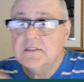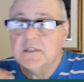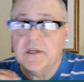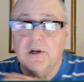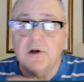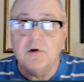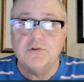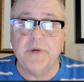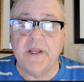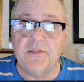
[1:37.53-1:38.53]

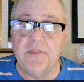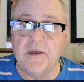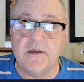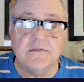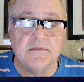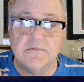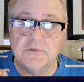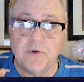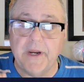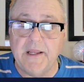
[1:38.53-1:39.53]
drinking the
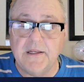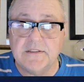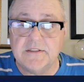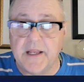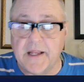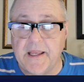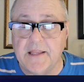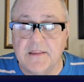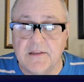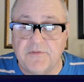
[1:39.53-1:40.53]
drinks and
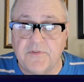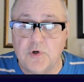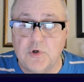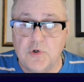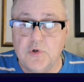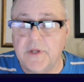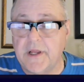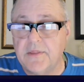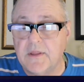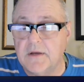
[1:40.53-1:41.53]
eating the food,
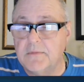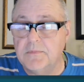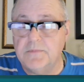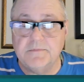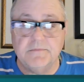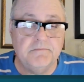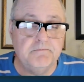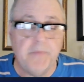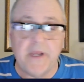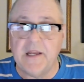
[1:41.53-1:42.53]
and the
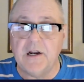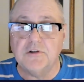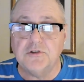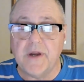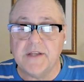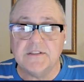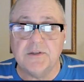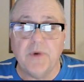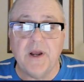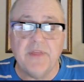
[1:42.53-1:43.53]
men are dressed
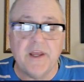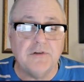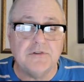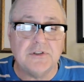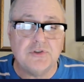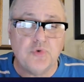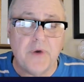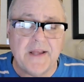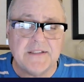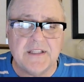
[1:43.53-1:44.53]
the way they used to
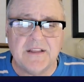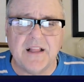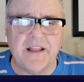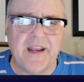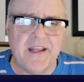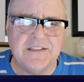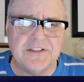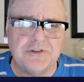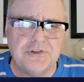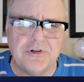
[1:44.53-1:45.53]
dress, and the ladies
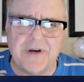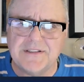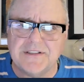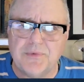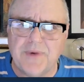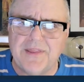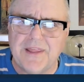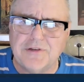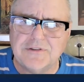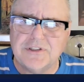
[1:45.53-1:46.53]
are dressed the way
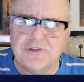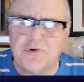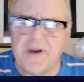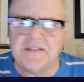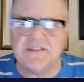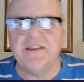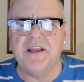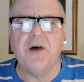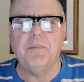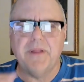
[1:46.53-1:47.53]
they used to dress, and they
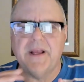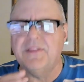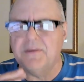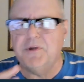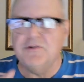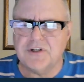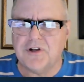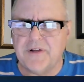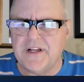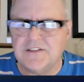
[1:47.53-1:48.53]
all play the
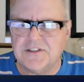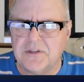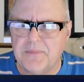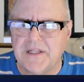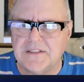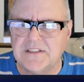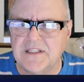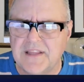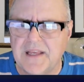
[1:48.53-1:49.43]
musical instruments that they